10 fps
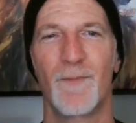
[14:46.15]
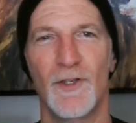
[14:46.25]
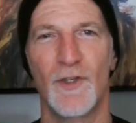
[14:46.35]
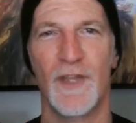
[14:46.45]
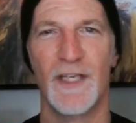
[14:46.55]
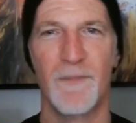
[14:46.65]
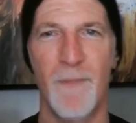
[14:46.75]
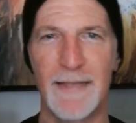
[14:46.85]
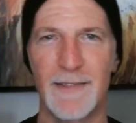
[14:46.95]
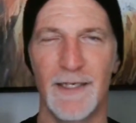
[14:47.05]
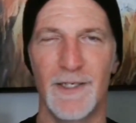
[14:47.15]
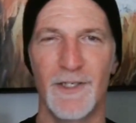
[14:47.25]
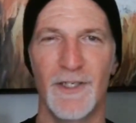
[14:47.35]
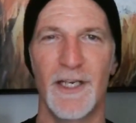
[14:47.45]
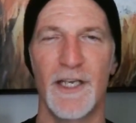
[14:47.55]
So this
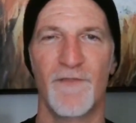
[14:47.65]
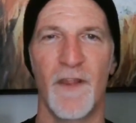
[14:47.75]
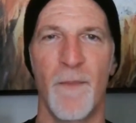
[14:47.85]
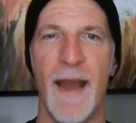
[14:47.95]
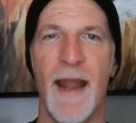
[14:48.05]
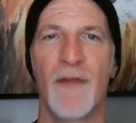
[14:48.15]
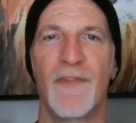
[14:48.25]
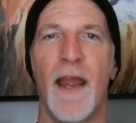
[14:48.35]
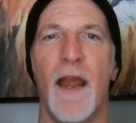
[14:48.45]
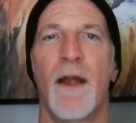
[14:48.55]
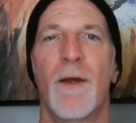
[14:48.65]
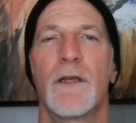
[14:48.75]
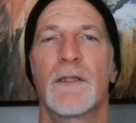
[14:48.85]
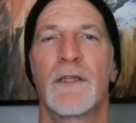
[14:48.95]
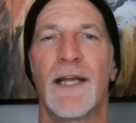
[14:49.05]
message is for the men out there
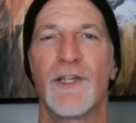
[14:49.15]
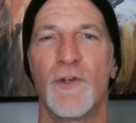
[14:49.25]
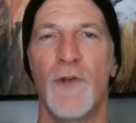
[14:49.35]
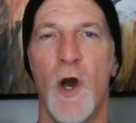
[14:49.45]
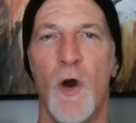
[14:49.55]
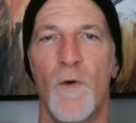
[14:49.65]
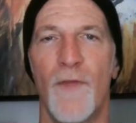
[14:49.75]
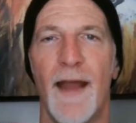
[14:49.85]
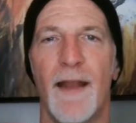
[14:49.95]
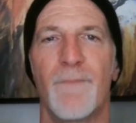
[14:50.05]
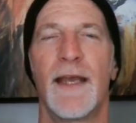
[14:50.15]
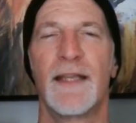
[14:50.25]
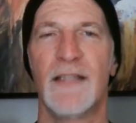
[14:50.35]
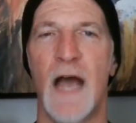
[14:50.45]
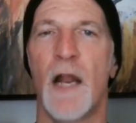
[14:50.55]
to let you know that
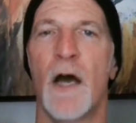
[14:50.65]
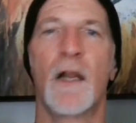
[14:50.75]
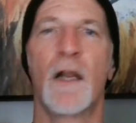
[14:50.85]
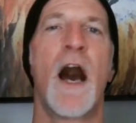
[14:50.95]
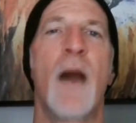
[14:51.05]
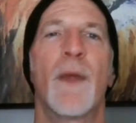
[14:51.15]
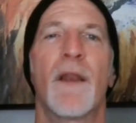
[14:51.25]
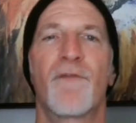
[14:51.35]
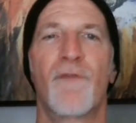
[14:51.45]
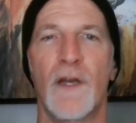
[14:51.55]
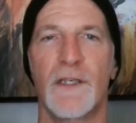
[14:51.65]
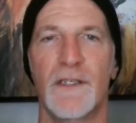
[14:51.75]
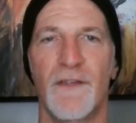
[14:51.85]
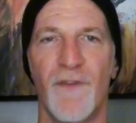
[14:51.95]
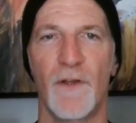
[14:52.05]
it's not uncommon for us
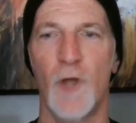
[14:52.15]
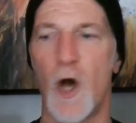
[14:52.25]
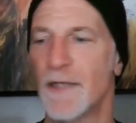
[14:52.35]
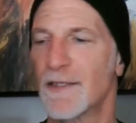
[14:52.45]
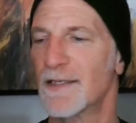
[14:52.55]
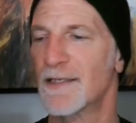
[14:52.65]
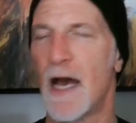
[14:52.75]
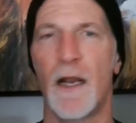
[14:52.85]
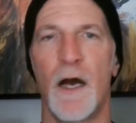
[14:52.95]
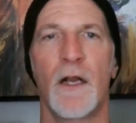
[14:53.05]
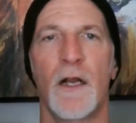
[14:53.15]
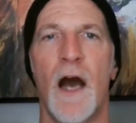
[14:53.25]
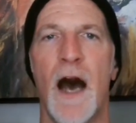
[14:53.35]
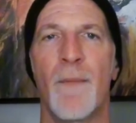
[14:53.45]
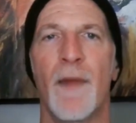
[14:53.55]
to feel lost. It's not
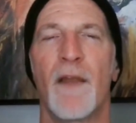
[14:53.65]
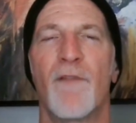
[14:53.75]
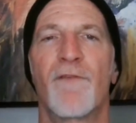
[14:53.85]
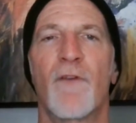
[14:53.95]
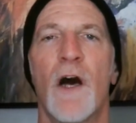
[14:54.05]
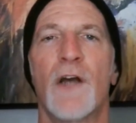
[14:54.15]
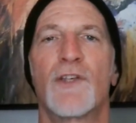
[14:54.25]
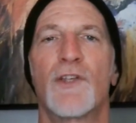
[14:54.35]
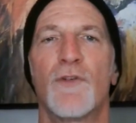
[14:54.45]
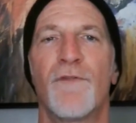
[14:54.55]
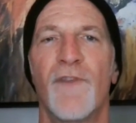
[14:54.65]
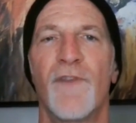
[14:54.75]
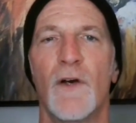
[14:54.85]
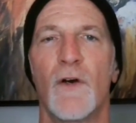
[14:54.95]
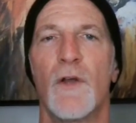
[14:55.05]
uncommon for us to
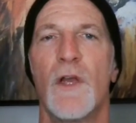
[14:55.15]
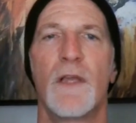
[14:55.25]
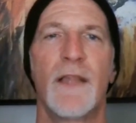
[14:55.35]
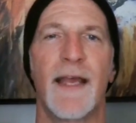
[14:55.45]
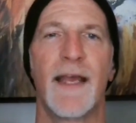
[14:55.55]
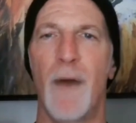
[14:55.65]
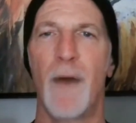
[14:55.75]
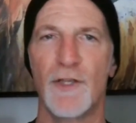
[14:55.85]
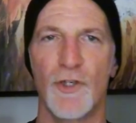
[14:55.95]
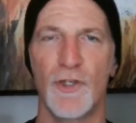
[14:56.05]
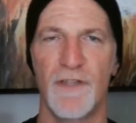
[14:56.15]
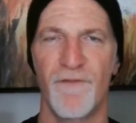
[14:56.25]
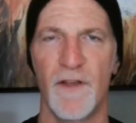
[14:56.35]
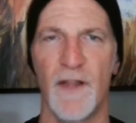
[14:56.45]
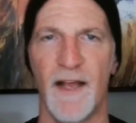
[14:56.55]
feel like imposters, to
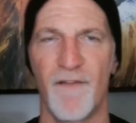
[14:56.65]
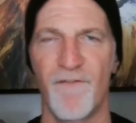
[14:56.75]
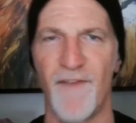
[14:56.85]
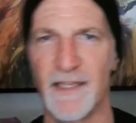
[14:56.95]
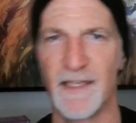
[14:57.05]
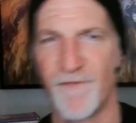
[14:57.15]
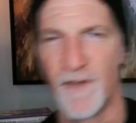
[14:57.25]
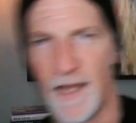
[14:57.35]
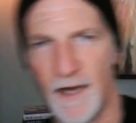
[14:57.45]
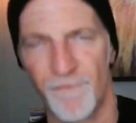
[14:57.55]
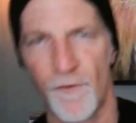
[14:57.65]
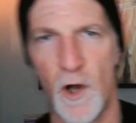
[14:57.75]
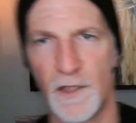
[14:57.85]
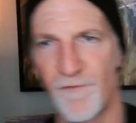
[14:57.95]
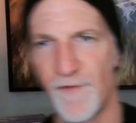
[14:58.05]
feel like a fake, to feel like a
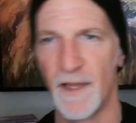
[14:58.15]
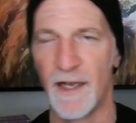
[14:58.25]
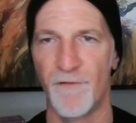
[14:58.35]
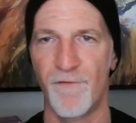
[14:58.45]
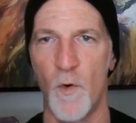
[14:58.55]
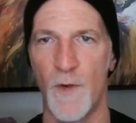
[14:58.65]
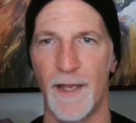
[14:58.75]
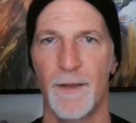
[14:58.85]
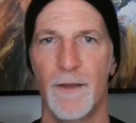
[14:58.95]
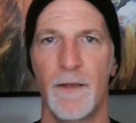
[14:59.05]
fraud, to feel like a phony.